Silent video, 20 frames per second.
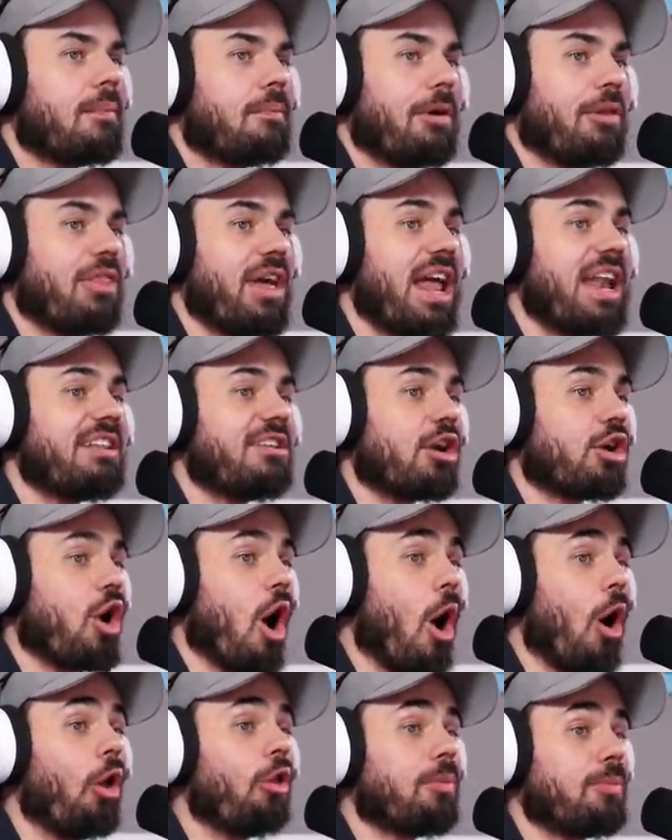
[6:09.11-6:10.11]
But then the
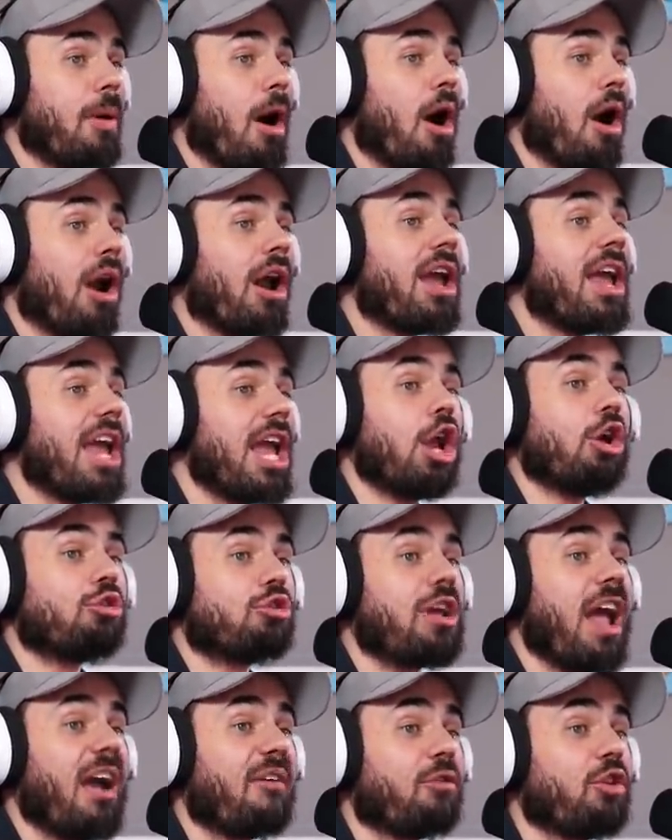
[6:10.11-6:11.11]
gold bar, he'll
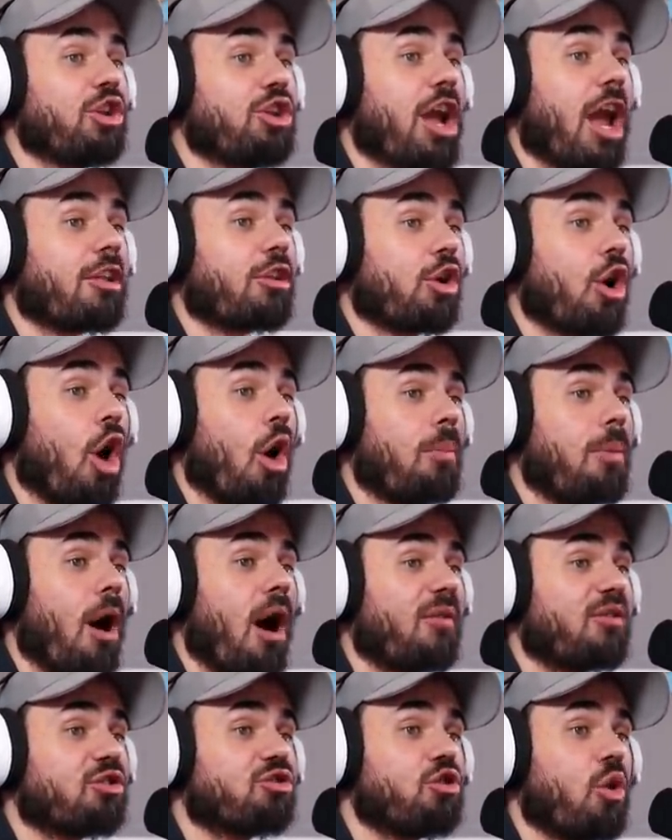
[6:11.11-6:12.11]
definitely take the gold
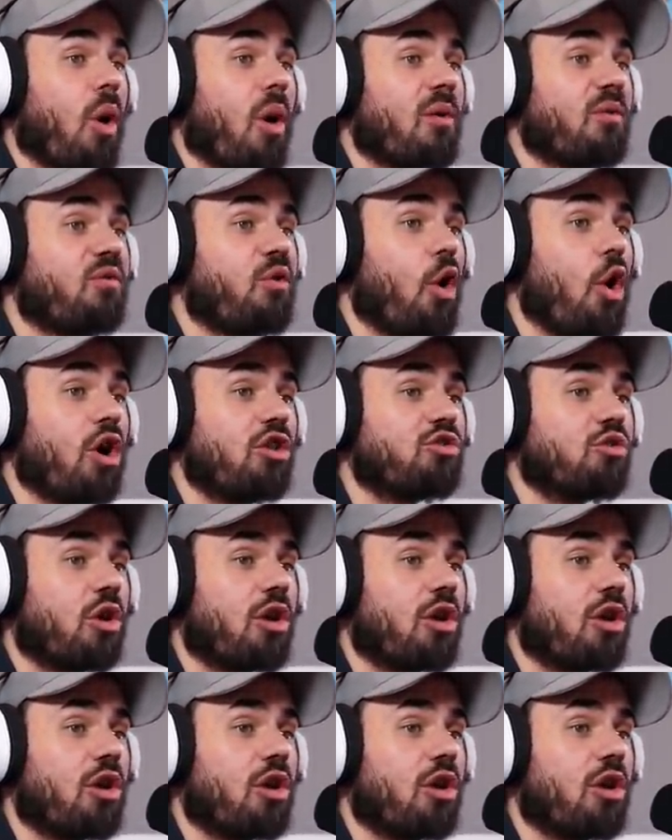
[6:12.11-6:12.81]
bar for sure. For sure.